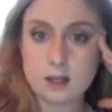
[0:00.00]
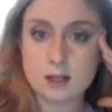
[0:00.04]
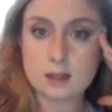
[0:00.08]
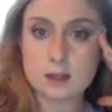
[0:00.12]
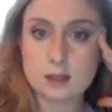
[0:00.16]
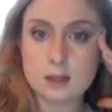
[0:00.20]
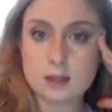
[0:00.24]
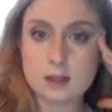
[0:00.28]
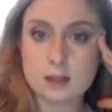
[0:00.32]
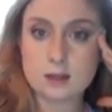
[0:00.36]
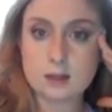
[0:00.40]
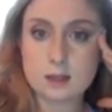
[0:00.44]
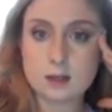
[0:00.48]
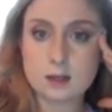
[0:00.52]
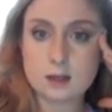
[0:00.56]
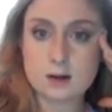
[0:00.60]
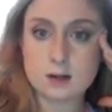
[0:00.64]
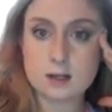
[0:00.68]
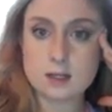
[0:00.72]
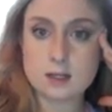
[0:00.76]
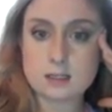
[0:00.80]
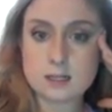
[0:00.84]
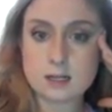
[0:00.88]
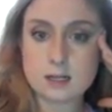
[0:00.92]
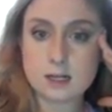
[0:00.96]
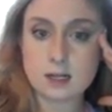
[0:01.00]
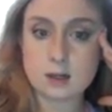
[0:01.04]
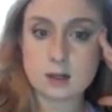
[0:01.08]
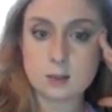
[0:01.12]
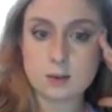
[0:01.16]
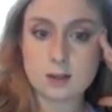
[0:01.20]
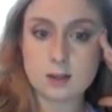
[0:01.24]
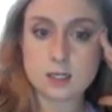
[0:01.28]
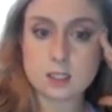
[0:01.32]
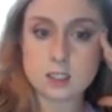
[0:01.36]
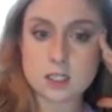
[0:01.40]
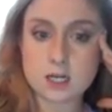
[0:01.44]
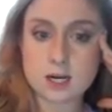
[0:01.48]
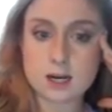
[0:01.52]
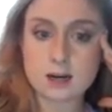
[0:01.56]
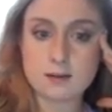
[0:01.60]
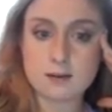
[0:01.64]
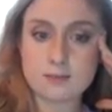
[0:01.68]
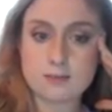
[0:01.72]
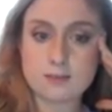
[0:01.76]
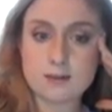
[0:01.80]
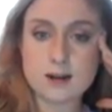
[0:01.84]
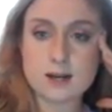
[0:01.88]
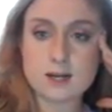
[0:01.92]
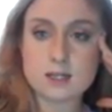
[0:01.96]
And then there is a quick
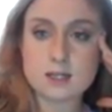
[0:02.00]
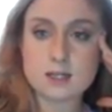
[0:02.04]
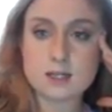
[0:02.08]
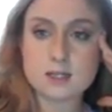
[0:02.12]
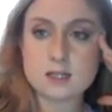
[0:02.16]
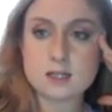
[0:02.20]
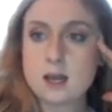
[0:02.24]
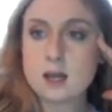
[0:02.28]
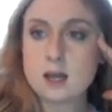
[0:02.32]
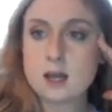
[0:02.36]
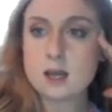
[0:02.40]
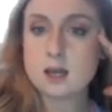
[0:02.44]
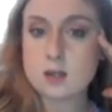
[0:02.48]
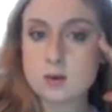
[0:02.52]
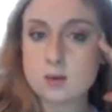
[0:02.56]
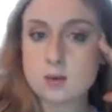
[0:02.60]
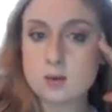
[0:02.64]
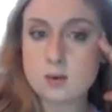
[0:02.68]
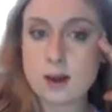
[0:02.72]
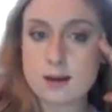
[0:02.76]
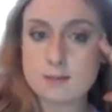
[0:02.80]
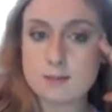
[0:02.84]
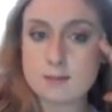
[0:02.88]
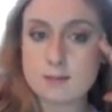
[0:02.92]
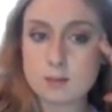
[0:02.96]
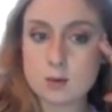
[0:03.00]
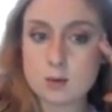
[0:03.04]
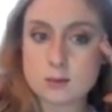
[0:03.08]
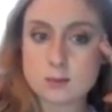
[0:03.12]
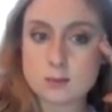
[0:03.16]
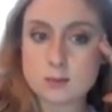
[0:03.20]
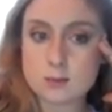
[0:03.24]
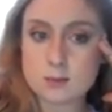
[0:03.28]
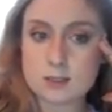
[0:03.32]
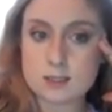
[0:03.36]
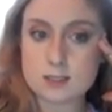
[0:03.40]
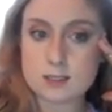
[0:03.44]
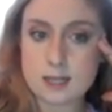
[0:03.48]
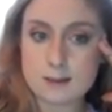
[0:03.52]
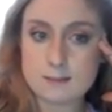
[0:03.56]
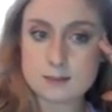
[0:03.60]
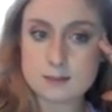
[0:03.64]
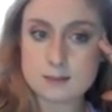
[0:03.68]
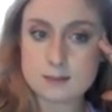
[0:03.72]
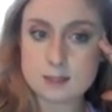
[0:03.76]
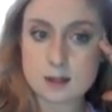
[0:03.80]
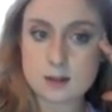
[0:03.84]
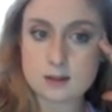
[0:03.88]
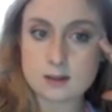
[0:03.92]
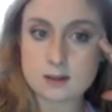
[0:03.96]
check, friends. You have multiple
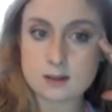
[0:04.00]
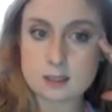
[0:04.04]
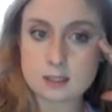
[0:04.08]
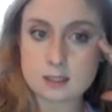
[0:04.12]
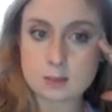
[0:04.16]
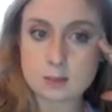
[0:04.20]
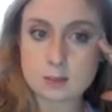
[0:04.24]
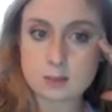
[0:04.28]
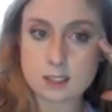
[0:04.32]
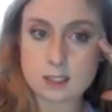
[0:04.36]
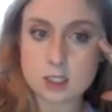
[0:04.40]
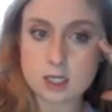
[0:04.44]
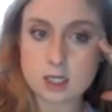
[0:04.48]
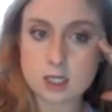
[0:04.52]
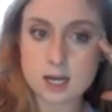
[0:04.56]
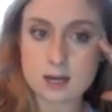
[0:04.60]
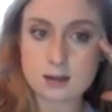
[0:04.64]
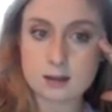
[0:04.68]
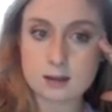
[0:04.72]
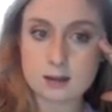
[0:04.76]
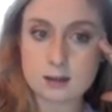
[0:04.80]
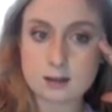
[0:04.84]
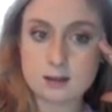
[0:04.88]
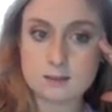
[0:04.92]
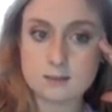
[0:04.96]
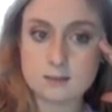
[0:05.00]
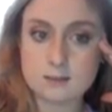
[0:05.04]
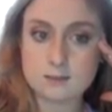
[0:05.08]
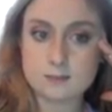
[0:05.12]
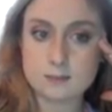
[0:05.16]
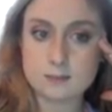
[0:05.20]
attempts on this quick check.